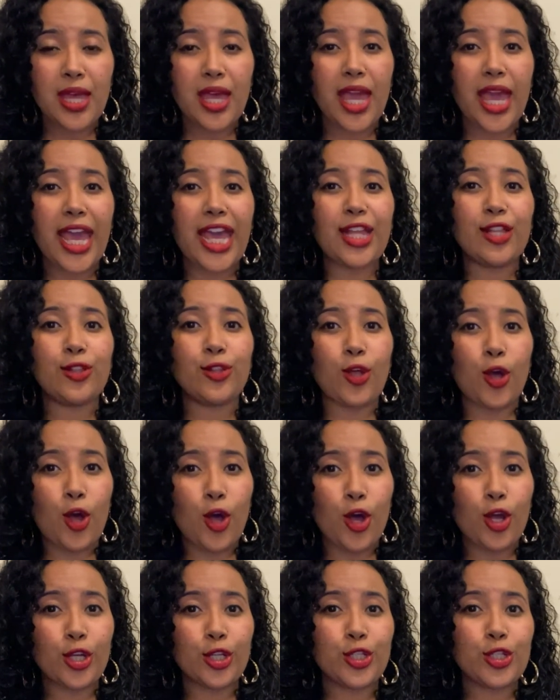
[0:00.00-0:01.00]
a
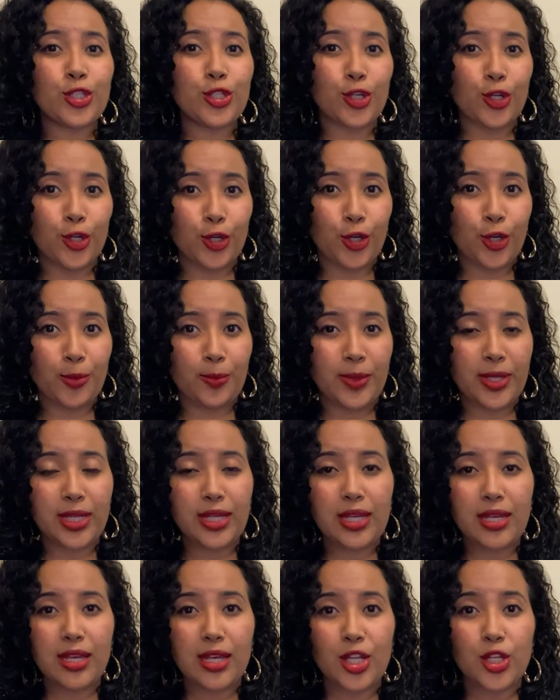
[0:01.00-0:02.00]
long-term
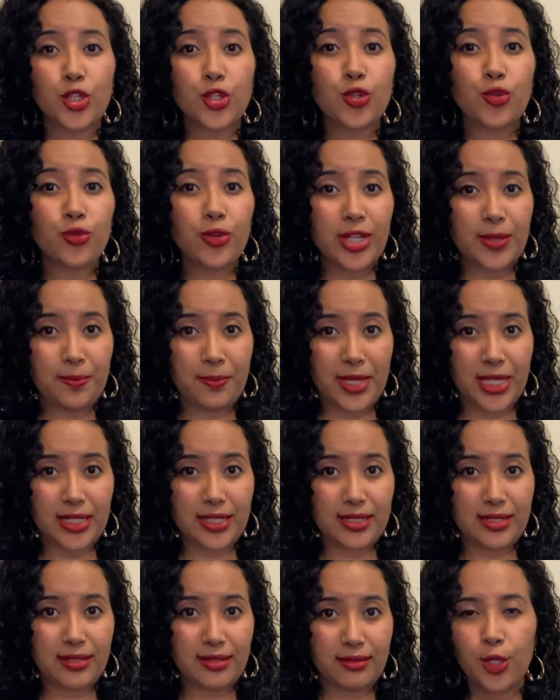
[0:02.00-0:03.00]

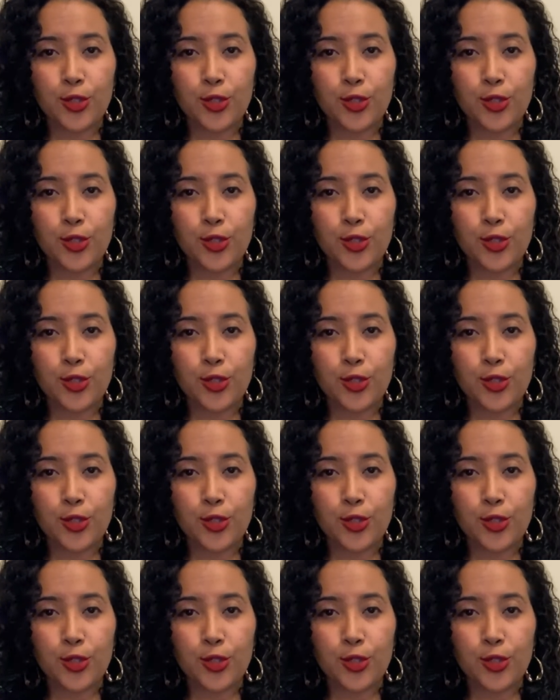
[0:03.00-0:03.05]
treatment.